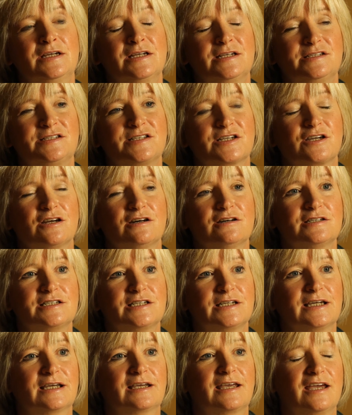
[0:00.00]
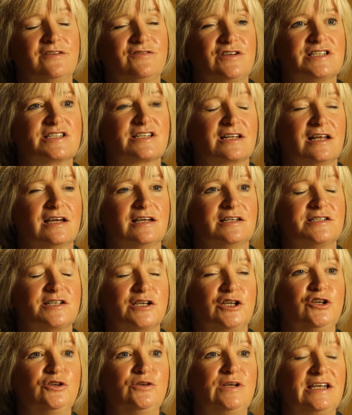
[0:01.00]
Cicada gave its clients a
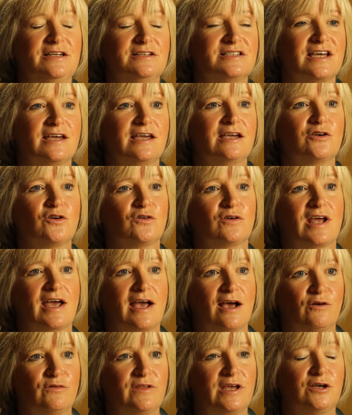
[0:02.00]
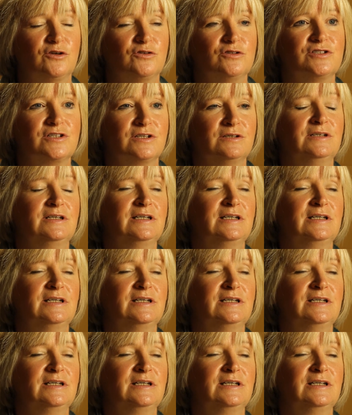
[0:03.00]
unique take on how they could